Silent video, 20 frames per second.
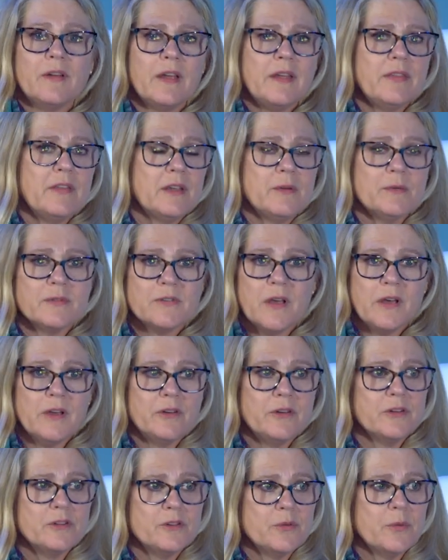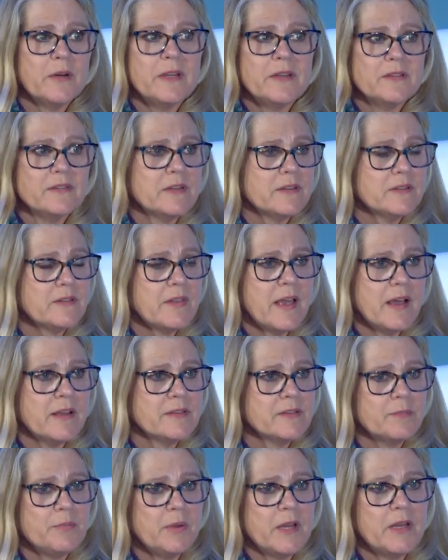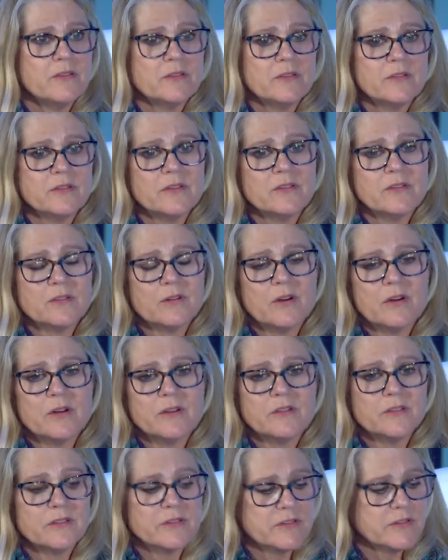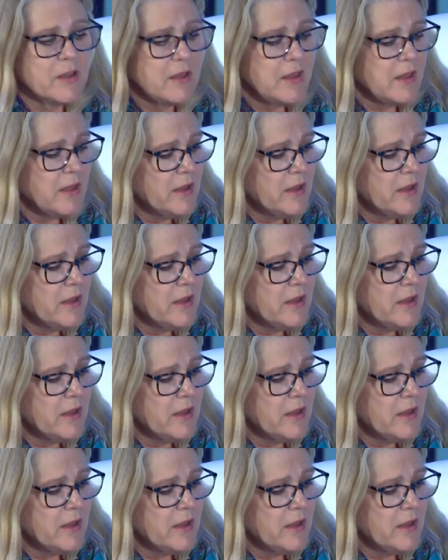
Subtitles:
I think it was 126,000 patient discharges,